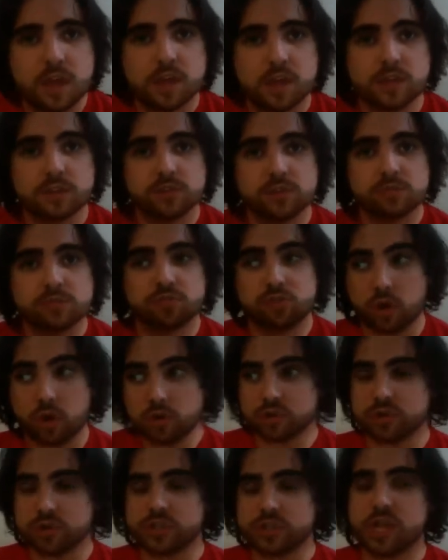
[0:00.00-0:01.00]

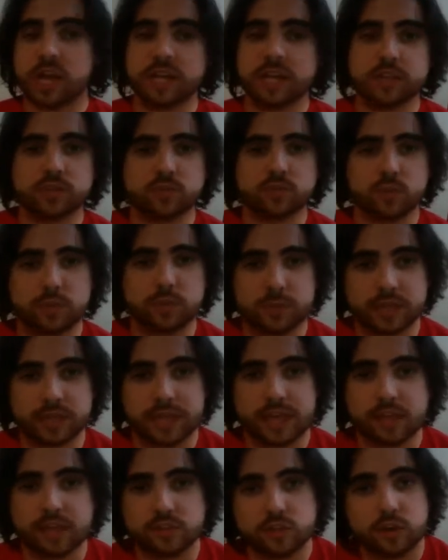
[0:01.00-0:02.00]
Social studies would be
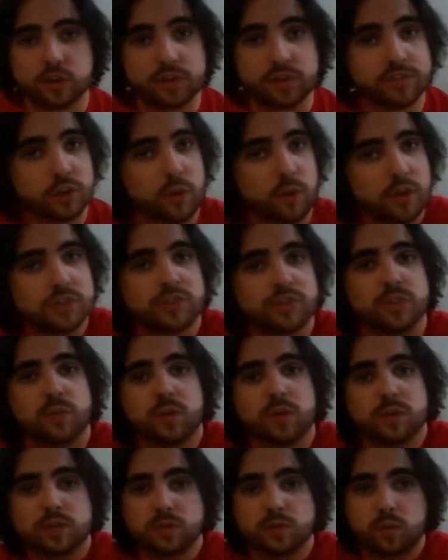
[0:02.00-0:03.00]
the answer if the question
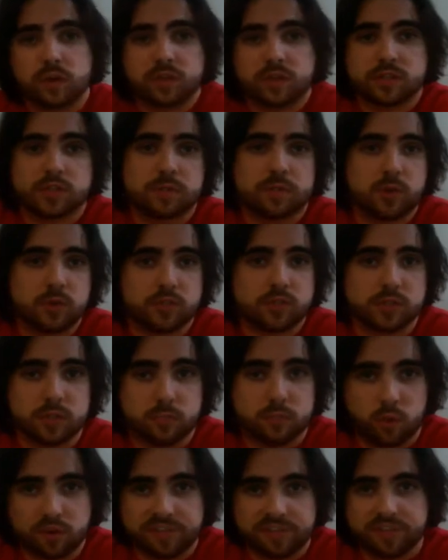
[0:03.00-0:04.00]
was, what is the most
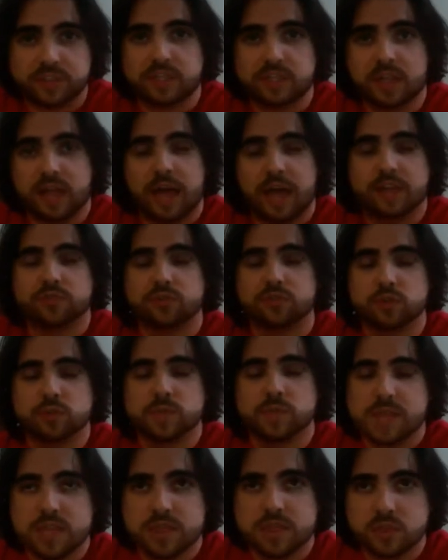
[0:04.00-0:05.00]
amorphous
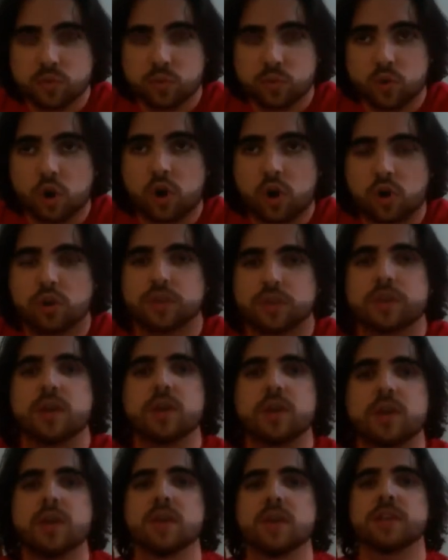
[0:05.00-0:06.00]
classroom in the world?
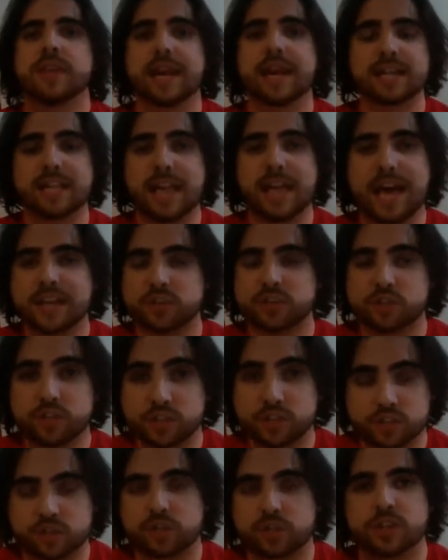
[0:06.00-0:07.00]
That class
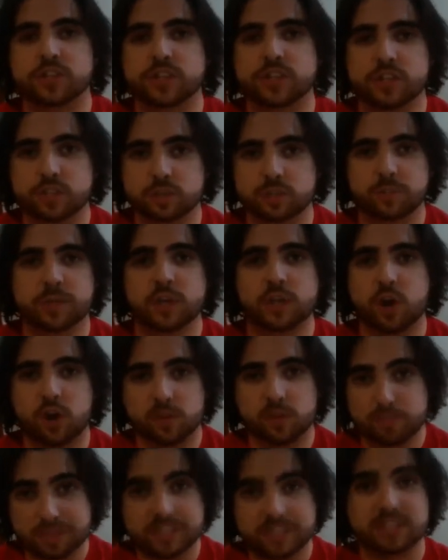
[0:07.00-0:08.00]
should seriously just be
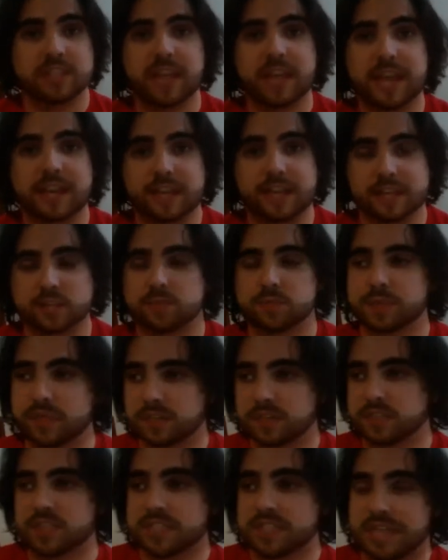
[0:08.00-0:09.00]
called miscellaneous
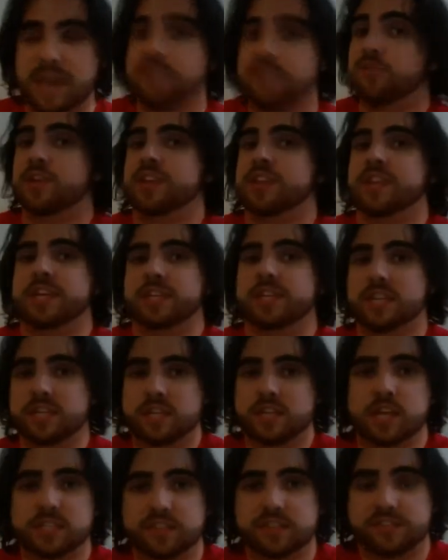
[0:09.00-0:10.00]
because it's everything that
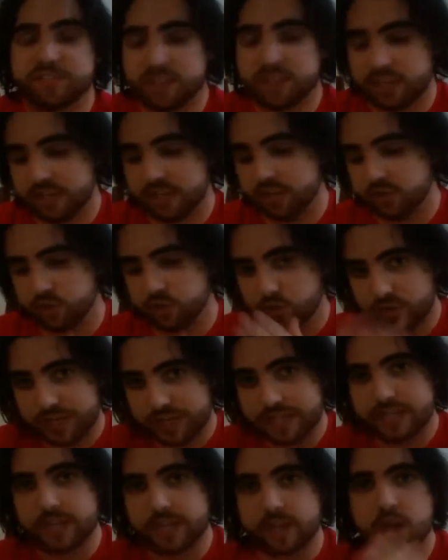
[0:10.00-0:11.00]
doesn't fit into
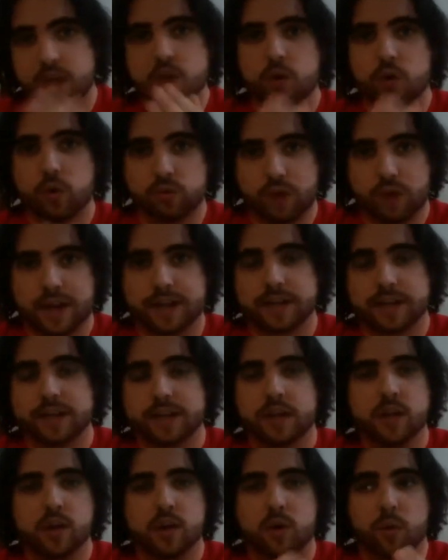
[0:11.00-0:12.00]
reading or
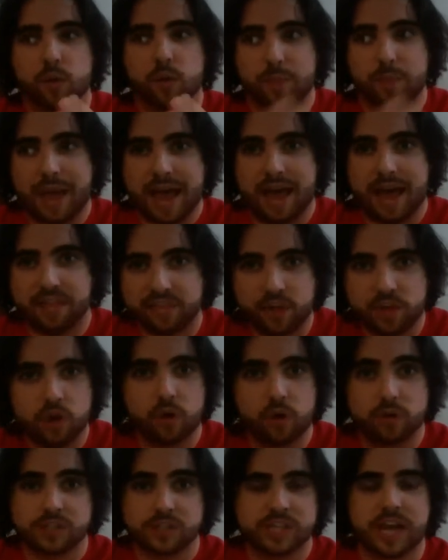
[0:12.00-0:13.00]
writing or math
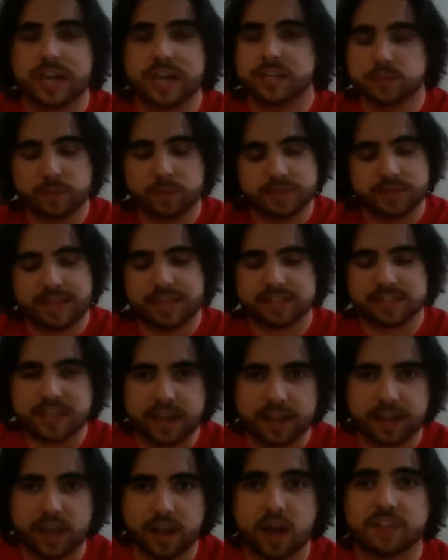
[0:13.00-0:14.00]
or science, but that's
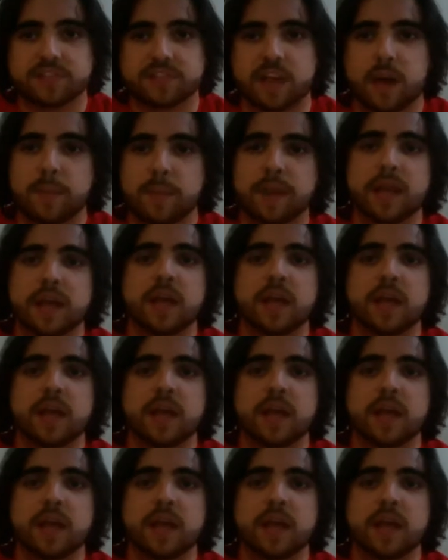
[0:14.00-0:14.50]
getting off topic.